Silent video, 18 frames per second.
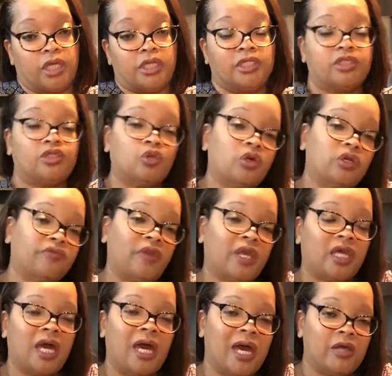and it's sort of
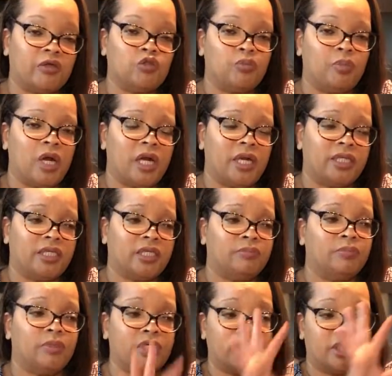like a
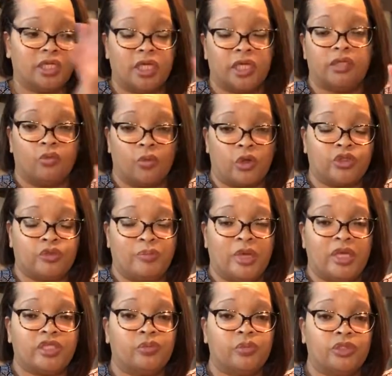hydroponic, but again, it works
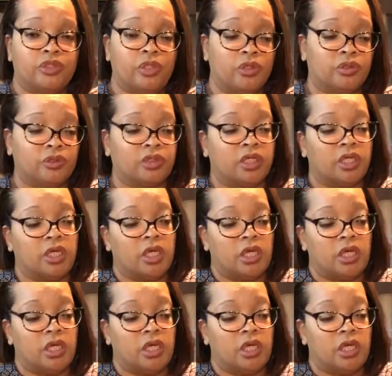best with dirt.